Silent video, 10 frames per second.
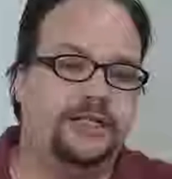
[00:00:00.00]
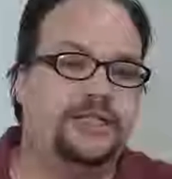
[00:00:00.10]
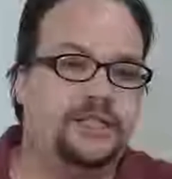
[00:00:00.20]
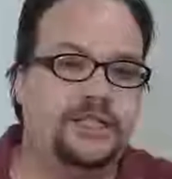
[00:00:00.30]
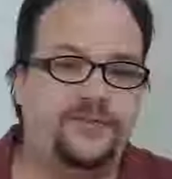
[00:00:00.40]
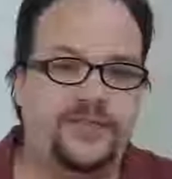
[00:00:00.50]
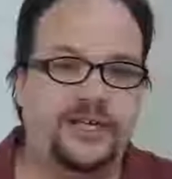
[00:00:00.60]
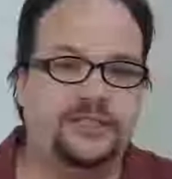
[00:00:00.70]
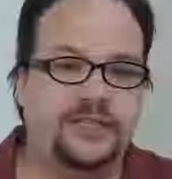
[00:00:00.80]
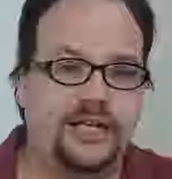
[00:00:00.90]
I can give
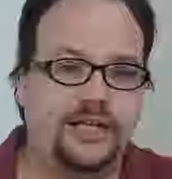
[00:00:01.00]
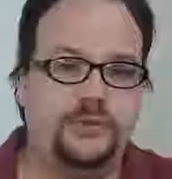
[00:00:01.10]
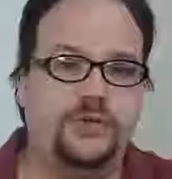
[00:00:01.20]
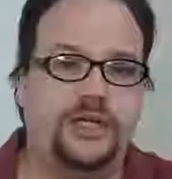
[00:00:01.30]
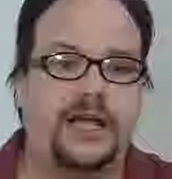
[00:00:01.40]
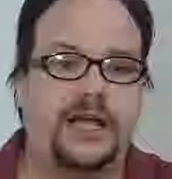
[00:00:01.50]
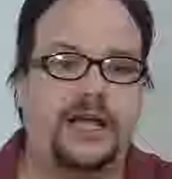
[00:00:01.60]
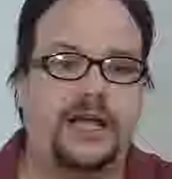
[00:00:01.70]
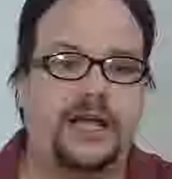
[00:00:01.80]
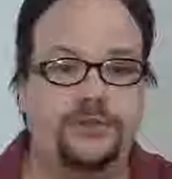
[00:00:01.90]
that to anyone
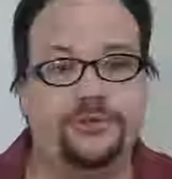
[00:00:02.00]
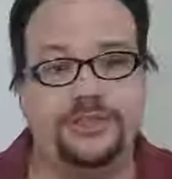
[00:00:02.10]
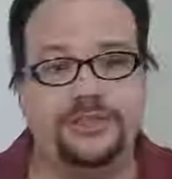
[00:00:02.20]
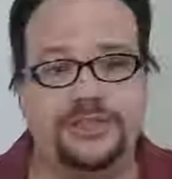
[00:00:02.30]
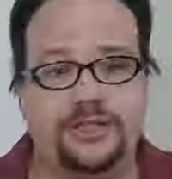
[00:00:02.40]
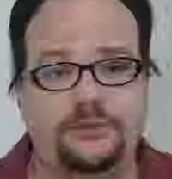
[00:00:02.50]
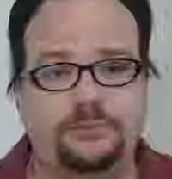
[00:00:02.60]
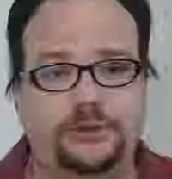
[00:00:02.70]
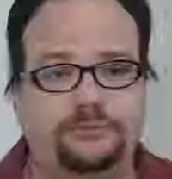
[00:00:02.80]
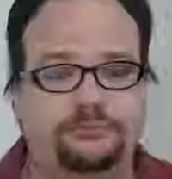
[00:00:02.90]
out there who needs help.